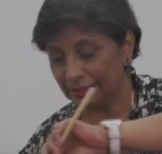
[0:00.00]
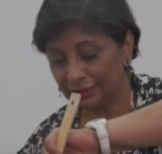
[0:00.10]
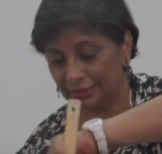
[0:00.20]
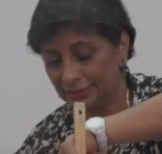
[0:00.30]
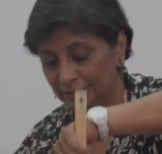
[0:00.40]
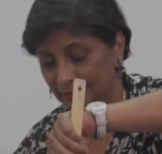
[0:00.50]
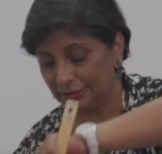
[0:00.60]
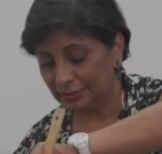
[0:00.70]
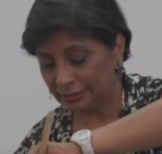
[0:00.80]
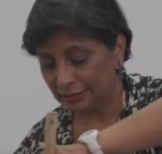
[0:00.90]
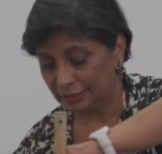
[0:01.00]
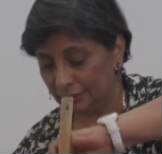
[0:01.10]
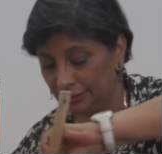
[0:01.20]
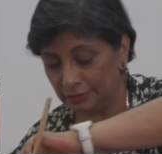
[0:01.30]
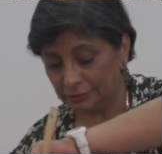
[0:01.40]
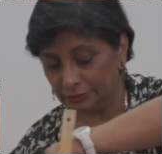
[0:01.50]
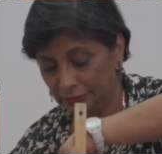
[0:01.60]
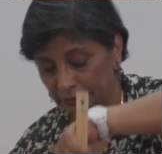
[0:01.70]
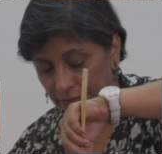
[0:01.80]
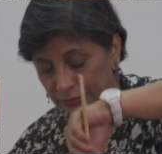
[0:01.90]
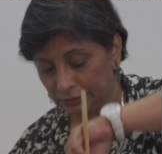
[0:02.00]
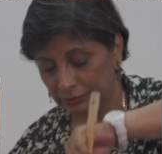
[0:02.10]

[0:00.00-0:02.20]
Nobody speaks.